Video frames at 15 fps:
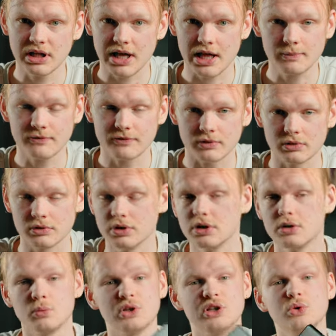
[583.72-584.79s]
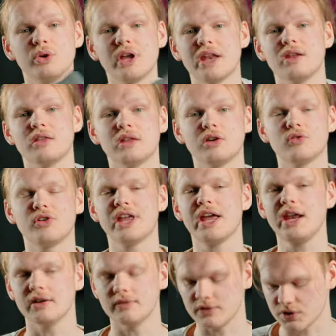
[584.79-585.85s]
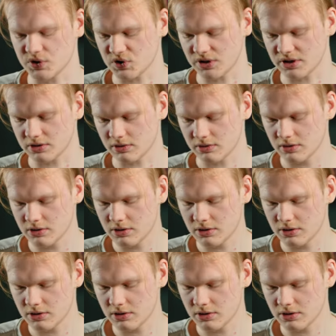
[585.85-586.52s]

helpful when doing anything creative, because you can, you